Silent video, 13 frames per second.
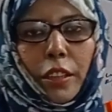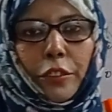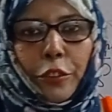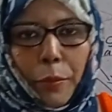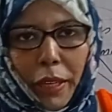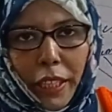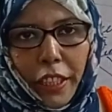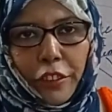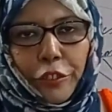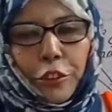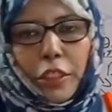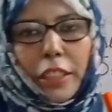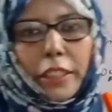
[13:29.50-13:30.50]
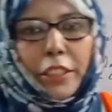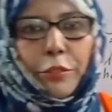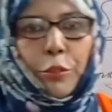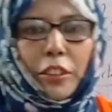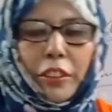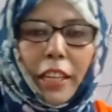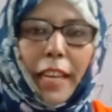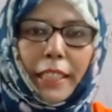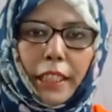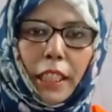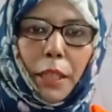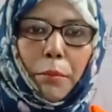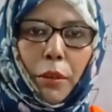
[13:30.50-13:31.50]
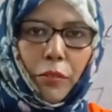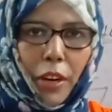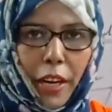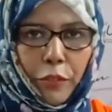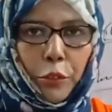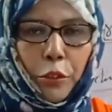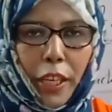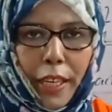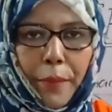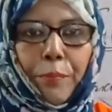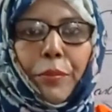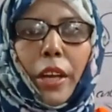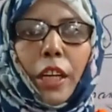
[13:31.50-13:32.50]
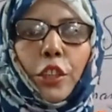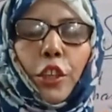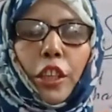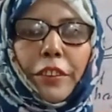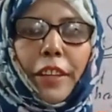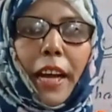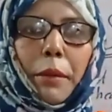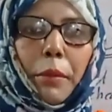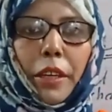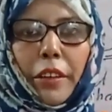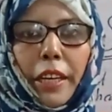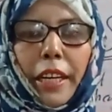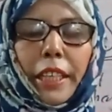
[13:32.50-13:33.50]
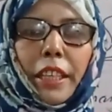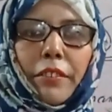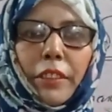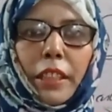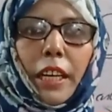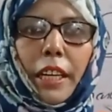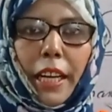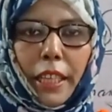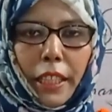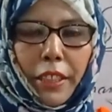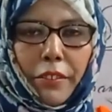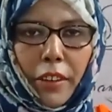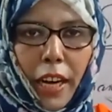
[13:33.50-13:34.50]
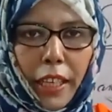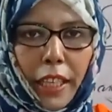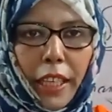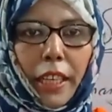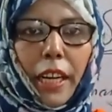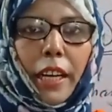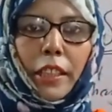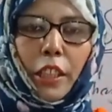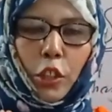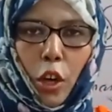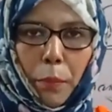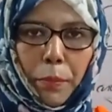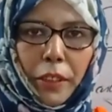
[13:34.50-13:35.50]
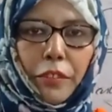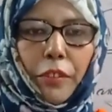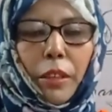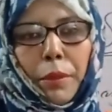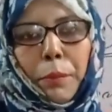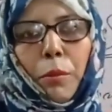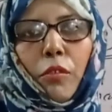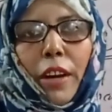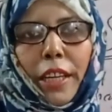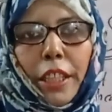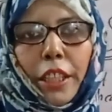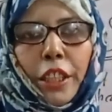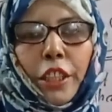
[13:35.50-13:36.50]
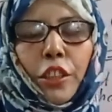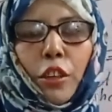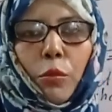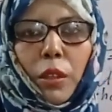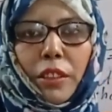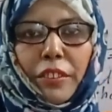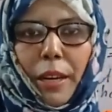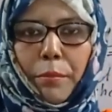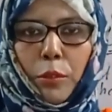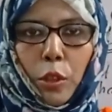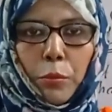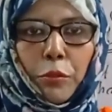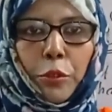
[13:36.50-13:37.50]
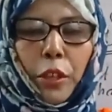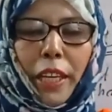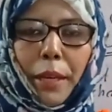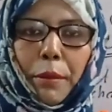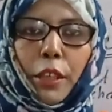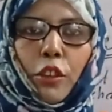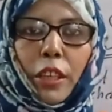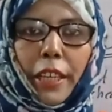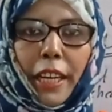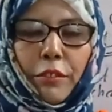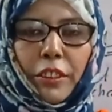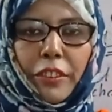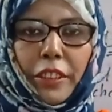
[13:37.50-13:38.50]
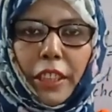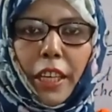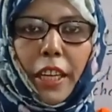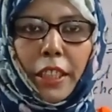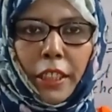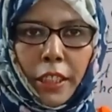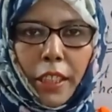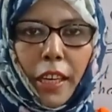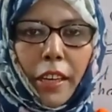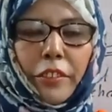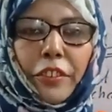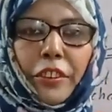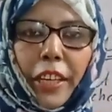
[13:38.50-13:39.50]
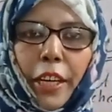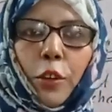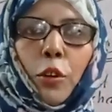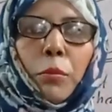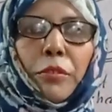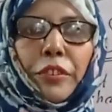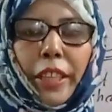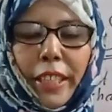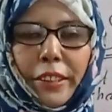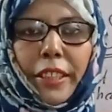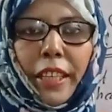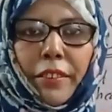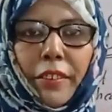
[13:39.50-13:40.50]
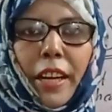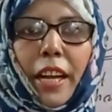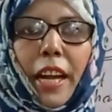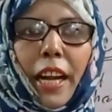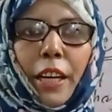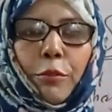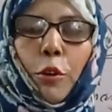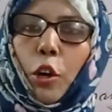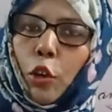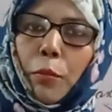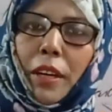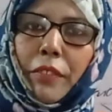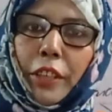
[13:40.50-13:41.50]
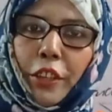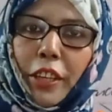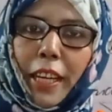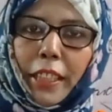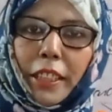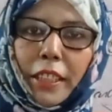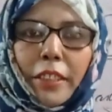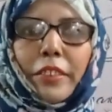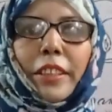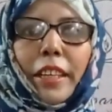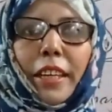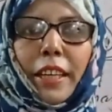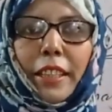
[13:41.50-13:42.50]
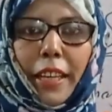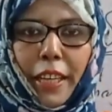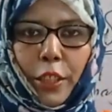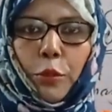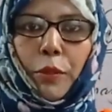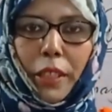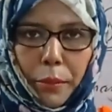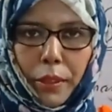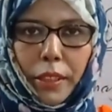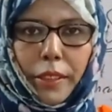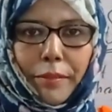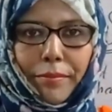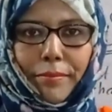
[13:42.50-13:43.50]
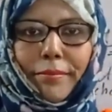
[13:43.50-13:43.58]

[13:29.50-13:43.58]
So my dear student, this was the lecture number 5 today. Your assignment related with the narrative writing and the topics will be provided in your WhatsApp group. So keep in contact with CR and GR. Stay home, stay safe and follow my video lectures. Thank you very much.